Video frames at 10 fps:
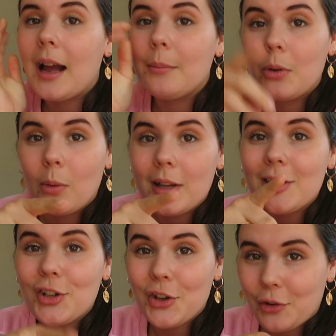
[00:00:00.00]
I'm going
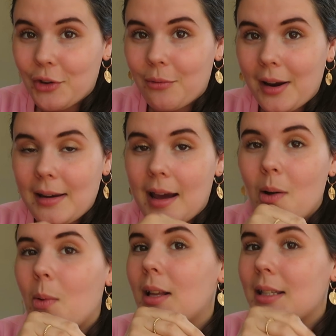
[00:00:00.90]
to show you right
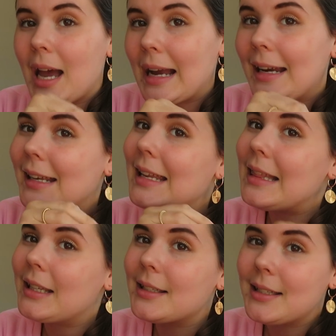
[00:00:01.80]
now a tiny
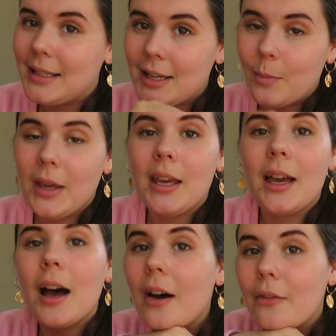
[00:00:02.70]
little sneak peek
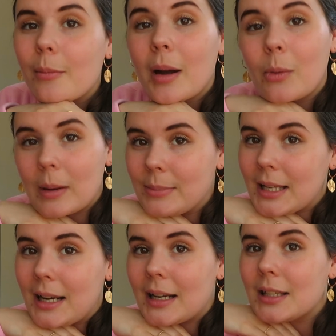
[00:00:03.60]
of my
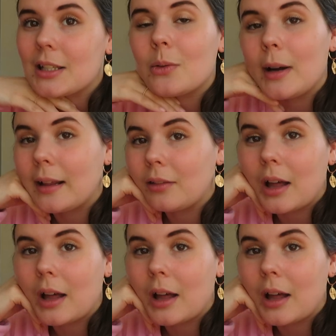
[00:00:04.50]
website. It's going